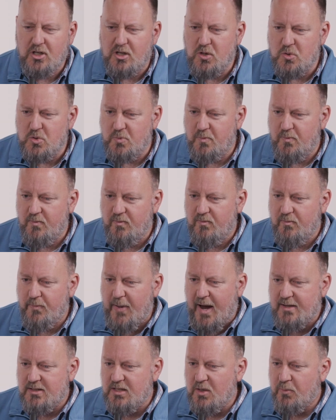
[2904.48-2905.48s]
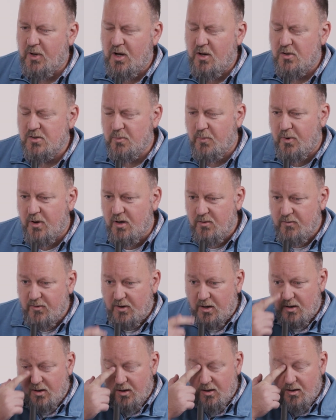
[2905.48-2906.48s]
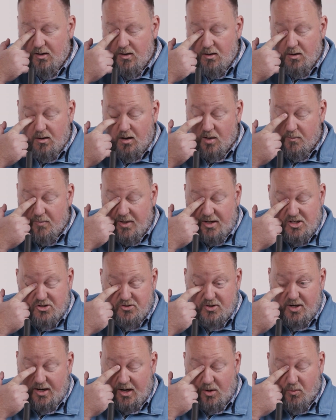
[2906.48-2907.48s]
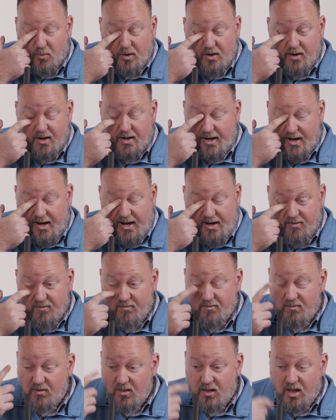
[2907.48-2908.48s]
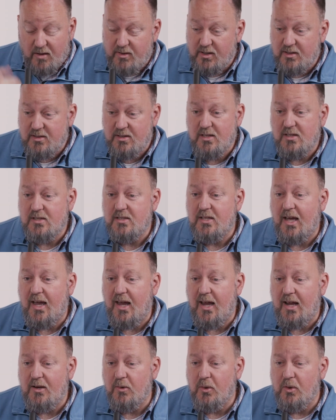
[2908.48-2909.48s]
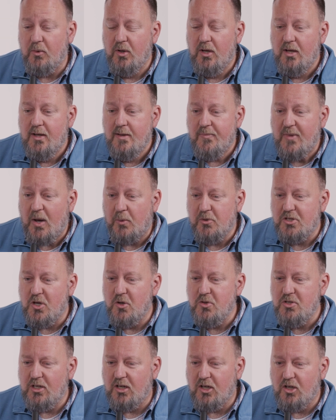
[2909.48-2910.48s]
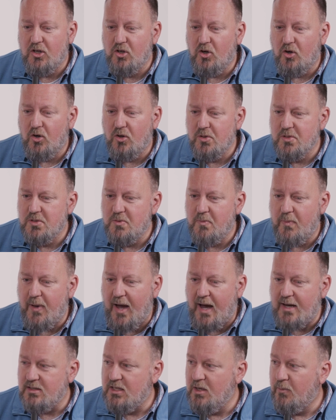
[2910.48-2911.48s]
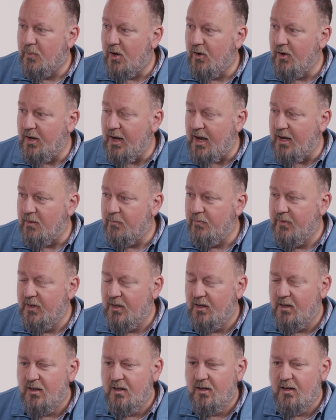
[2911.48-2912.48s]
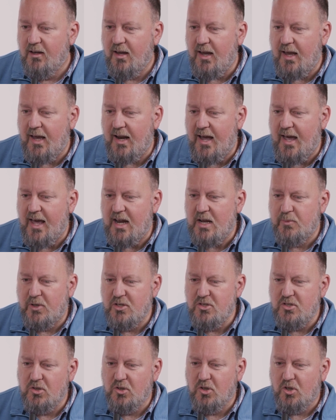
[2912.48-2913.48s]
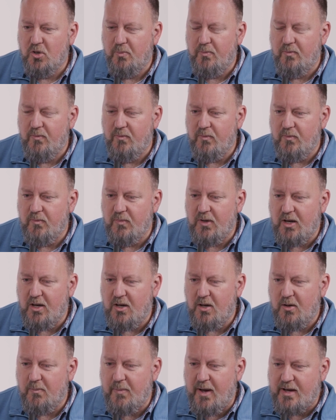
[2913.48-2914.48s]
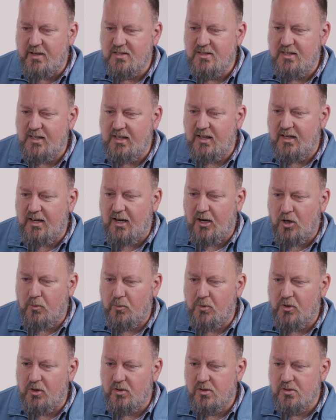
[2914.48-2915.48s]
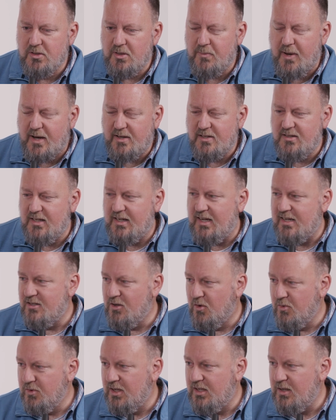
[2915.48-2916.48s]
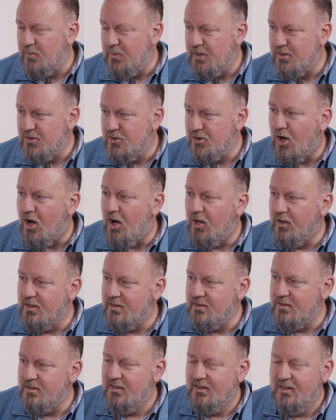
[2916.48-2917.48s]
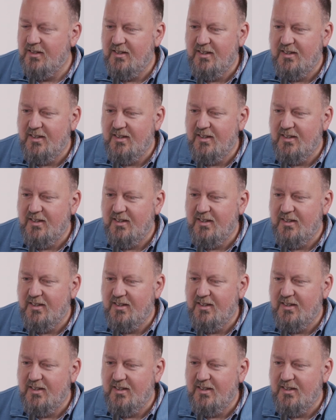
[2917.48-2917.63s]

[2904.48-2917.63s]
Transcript: to coach basketball as a part of our ministry and our work, and I love it to this day. And I was coaching a girls' basketball game, and I had a bunch of little Palestinian Arab girls, and Palestinians don't tend to be as tall as